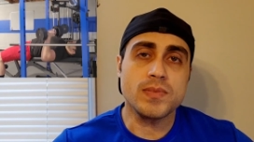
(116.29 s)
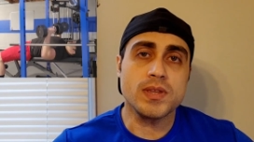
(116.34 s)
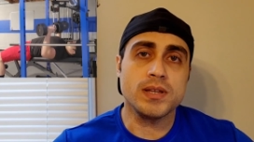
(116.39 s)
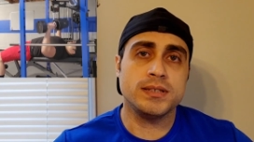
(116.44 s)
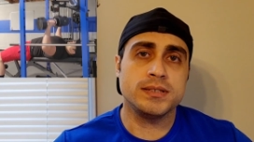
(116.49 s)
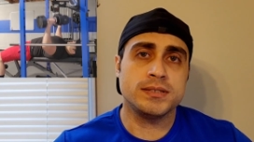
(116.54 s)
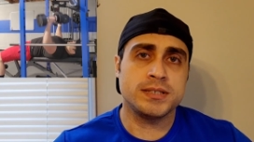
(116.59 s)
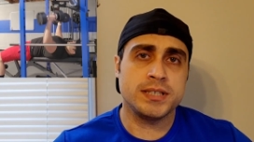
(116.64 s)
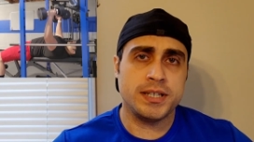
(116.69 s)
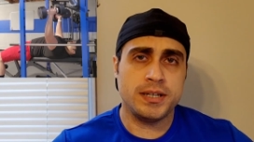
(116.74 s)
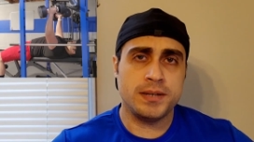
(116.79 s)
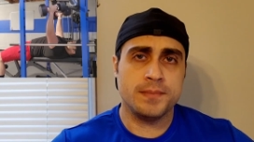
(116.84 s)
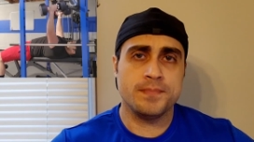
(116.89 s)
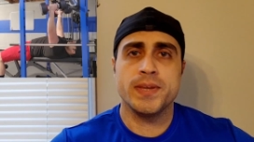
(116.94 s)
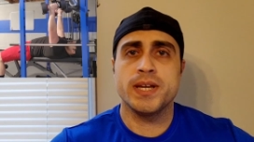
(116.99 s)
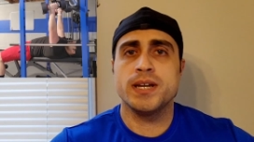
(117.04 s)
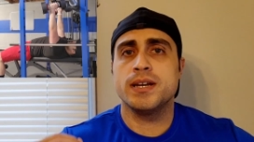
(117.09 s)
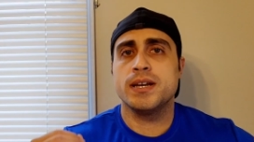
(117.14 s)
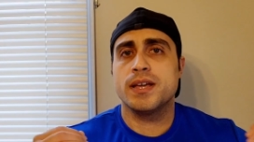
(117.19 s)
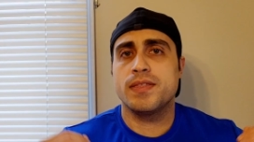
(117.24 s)
See,
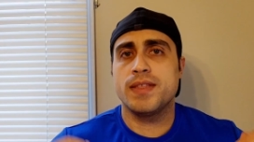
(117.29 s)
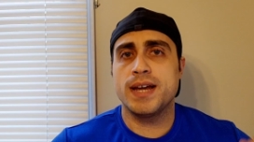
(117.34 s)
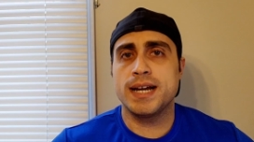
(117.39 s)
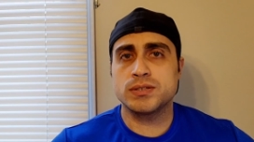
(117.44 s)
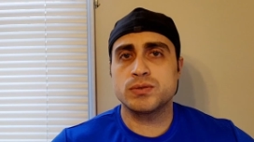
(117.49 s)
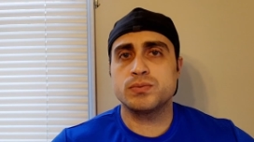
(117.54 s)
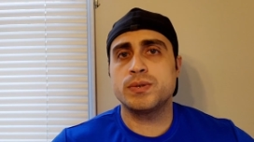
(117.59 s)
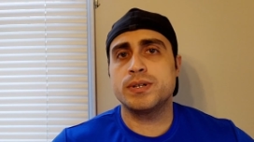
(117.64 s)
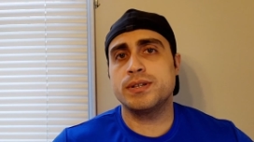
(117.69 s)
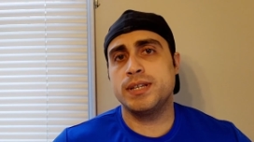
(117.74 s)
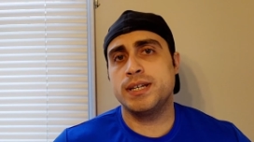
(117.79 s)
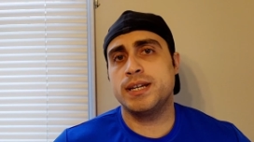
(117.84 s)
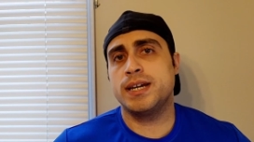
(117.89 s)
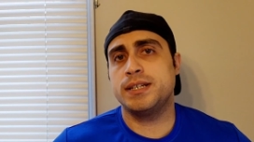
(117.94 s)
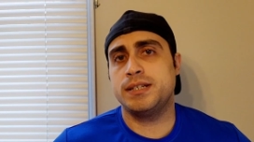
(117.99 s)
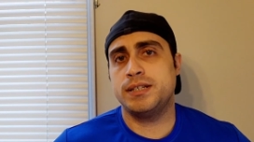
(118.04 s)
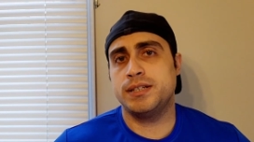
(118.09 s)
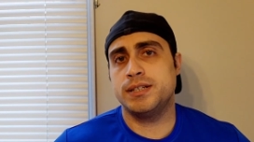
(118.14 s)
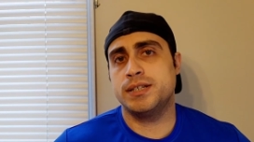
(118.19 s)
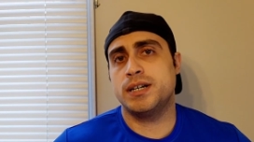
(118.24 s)
that's where the
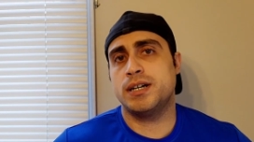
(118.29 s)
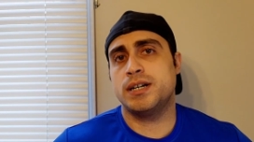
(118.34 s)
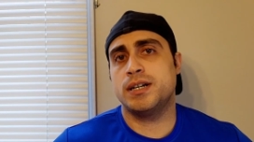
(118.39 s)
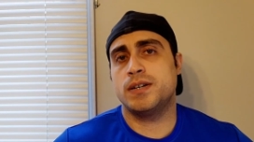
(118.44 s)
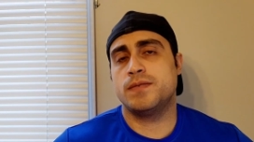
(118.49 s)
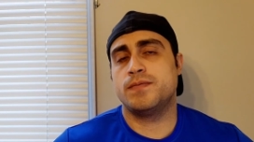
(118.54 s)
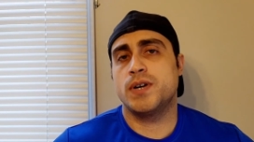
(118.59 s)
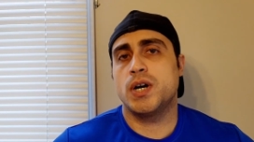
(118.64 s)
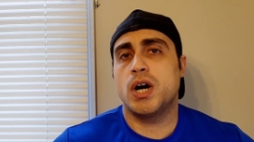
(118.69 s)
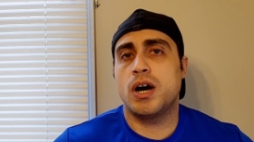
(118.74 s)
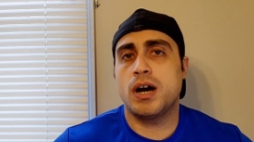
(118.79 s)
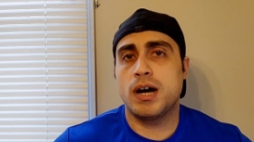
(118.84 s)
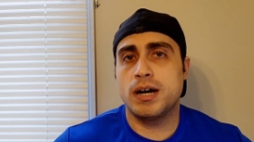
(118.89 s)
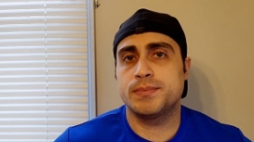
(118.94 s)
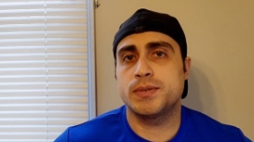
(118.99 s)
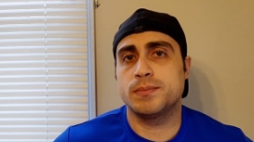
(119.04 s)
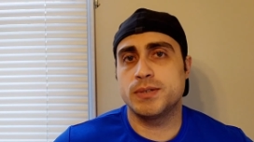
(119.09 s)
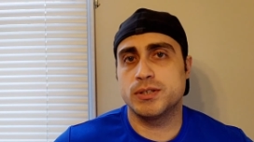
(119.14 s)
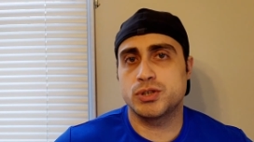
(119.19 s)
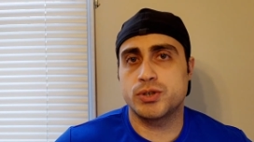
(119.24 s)
idea of
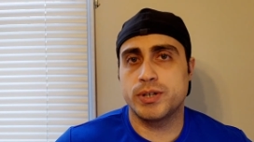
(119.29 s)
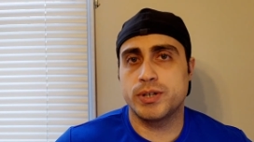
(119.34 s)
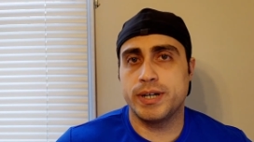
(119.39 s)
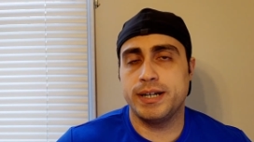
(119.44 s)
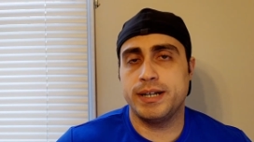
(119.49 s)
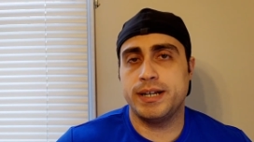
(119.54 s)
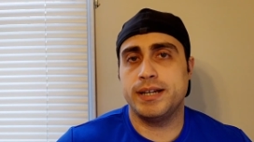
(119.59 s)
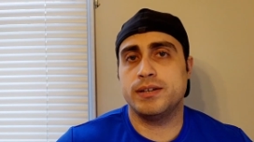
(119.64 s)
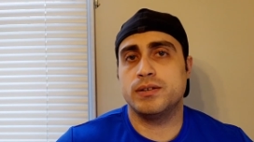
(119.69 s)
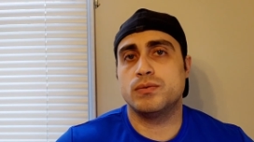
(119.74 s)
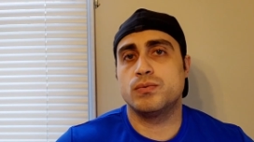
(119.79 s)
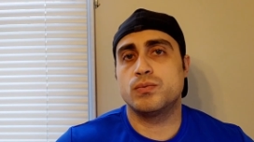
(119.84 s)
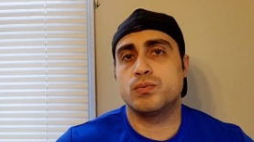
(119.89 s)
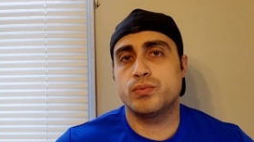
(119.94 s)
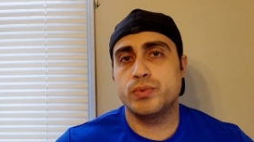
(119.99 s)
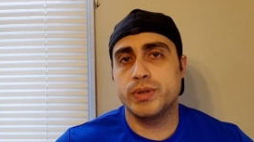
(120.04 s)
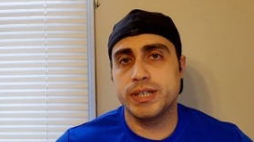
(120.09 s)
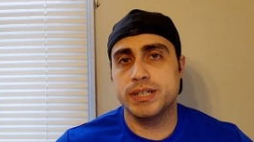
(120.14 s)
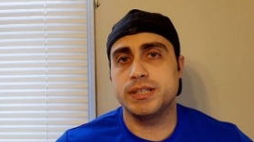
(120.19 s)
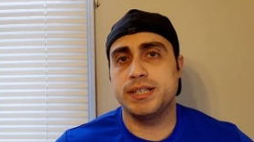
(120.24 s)
optimal training
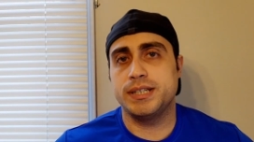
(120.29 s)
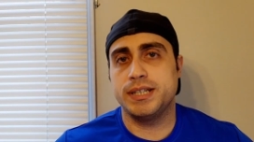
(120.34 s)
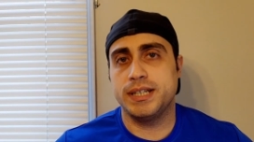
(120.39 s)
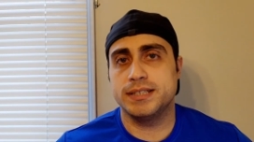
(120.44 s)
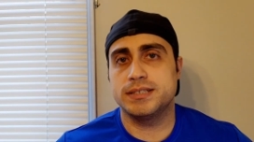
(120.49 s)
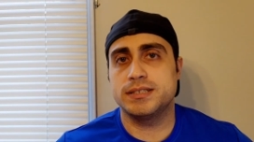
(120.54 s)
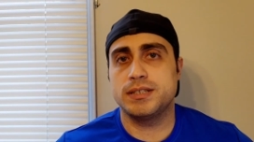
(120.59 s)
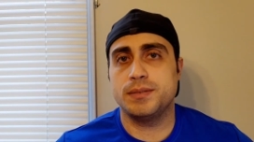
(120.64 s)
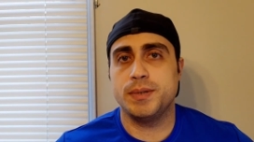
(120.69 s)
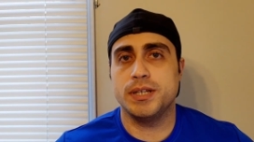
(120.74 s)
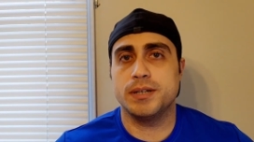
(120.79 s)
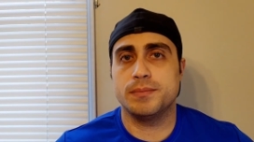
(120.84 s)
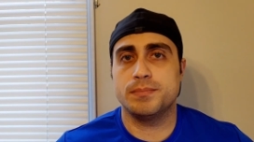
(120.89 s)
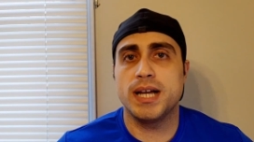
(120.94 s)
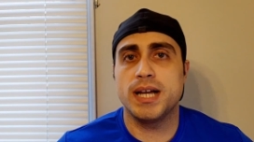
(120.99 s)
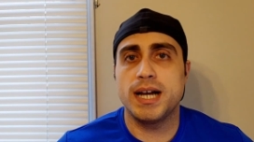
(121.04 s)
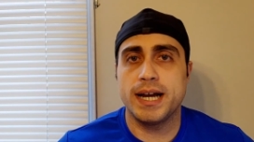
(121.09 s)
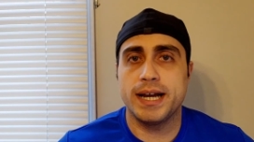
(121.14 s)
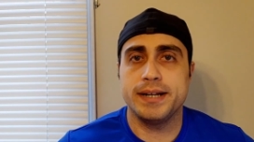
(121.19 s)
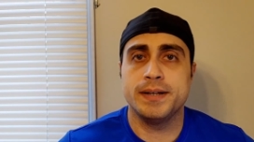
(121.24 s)
really needs to be
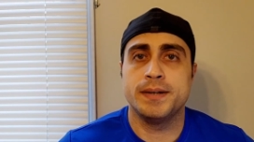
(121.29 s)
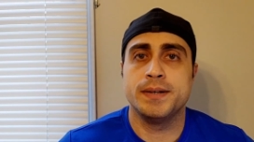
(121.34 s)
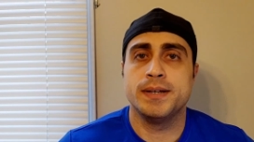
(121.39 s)
applied.